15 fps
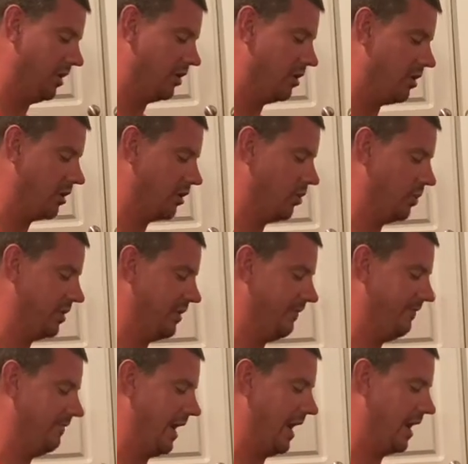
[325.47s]
longer with the
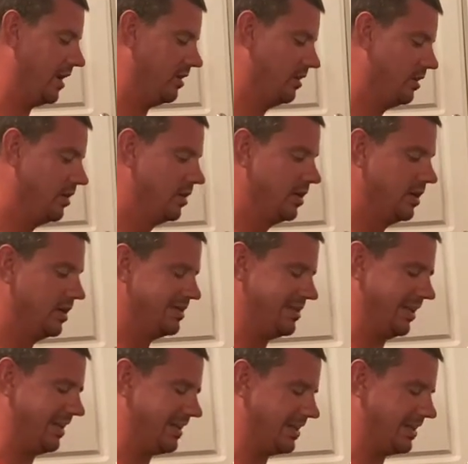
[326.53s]
fat to